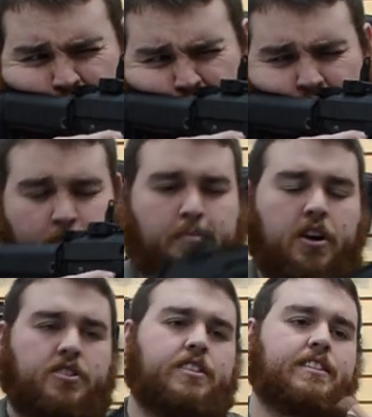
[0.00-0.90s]
which
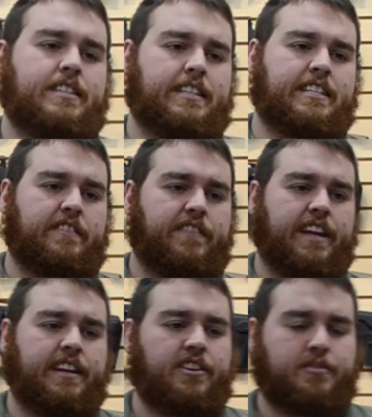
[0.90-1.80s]
partially is a
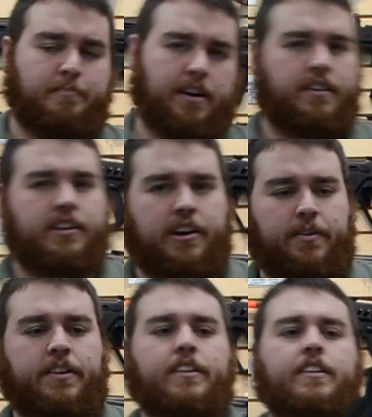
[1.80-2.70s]
disadvantage, but you know,